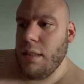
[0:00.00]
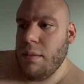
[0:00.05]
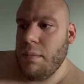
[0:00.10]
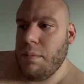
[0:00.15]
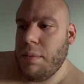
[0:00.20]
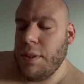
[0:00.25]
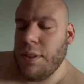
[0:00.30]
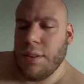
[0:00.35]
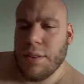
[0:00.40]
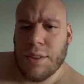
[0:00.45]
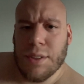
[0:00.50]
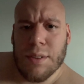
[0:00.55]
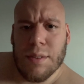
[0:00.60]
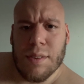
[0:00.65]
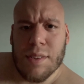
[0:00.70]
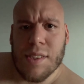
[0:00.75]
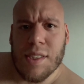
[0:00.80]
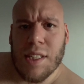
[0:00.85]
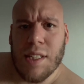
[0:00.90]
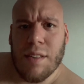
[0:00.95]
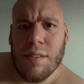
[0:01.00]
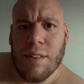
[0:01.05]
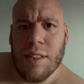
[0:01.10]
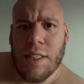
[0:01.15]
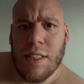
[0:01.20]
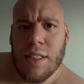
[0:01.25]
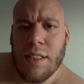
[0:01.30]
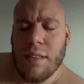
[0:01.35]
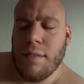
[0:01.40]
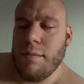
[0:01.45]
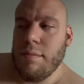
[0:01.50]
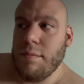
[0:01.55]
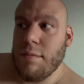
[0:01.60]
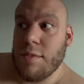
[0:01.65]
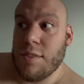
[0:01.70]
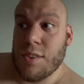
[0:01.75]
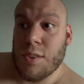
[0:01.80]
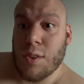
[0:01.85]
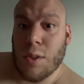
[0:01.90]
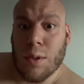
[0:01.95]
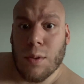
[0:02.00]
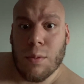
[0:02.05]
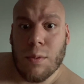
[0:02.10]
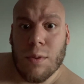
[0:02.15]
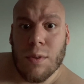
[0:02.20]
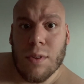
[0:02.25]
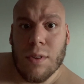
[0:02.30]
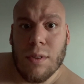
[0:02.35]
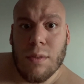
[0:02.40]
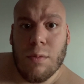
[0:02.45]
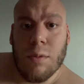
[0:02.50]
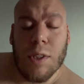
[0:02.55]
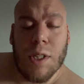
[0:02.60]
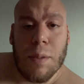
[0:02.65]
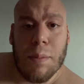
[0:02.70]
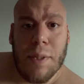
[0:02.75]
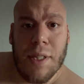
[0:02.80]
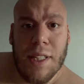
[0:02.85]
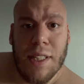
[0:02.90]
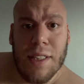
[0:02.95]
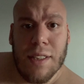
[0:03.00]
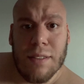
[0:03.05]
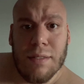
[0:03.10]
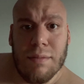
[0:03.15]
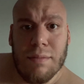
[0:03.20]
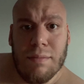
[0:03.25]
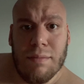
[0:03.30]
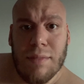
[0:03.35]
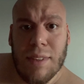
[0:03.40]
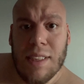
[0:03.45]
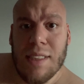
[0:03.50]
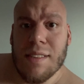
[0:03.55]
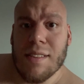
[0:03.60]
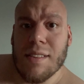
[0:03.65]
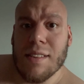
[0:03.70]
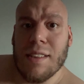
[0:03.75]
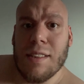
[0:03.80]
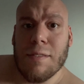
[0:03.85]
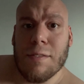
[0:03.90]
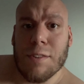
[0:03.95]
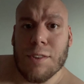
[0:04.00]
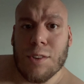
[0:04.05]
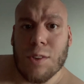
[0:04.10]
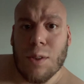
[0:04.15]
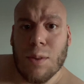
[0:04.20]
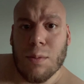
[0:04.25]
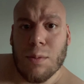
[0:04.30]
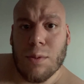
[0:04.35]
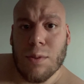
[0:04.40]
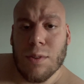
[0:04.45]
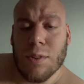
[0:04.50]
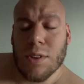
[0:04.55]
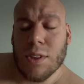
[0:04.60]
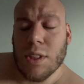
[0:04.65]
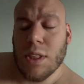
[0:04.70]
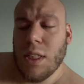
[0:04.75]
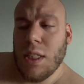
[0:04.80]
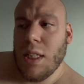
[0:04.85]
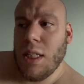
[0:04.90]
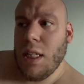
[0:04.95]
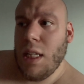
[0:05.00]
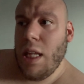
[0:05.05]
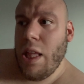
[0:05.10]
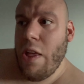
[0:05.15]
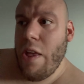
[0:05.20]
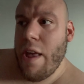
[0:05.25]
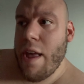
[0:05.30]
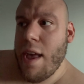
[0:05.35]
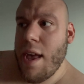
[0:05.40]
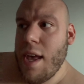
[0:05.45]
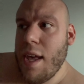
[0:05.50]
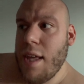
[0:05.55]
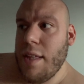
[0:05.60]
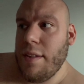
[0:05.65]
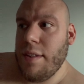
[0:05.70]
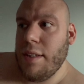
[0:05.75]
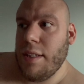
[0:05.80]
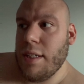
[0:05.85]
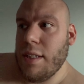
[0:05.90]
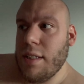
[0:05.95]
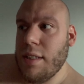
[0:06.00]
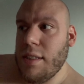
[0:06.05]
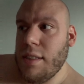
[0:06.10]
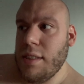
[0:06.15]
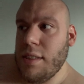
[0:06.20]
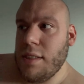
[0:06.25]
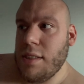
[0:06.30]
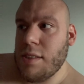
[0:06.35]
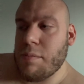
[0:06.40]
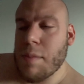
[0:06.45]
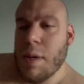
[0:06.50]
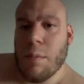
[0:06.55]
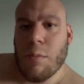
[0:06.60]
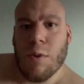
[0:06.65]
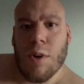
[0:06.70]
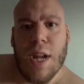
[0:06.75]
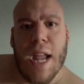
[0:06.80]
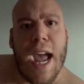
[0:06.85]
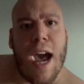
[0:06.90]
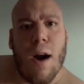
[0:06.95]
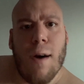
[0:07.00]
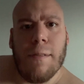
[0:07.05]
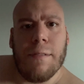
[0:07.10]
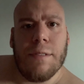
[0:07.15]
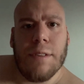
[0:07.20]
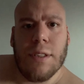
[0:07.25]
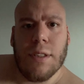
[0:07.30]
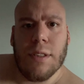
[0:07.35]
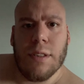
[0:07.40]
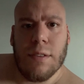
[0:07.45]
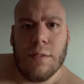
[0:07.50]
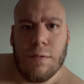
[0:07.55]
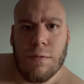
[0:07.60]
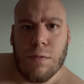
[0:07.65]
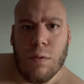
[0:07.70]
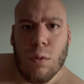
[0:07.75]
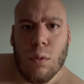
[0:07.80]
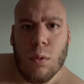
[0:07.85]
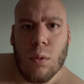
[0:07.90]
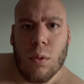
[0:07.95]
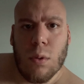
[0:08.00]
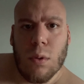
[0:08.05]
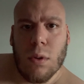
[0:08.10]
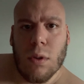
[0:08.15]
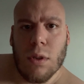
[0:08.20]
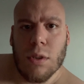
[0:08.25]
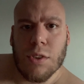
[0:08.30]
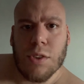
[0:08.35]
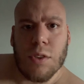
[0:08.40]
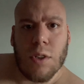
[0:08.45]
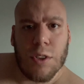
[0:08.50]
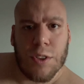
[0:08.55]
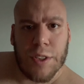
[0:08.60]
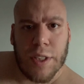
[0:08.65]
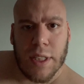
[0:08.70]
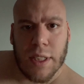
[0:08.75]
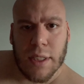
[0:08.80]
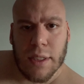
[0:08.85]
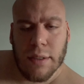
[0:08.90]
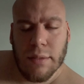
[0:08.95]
but you'll do a site read, Star Wars, Wikipedia, easily for Star Wars, and there is Memory Alpha for Star Trek.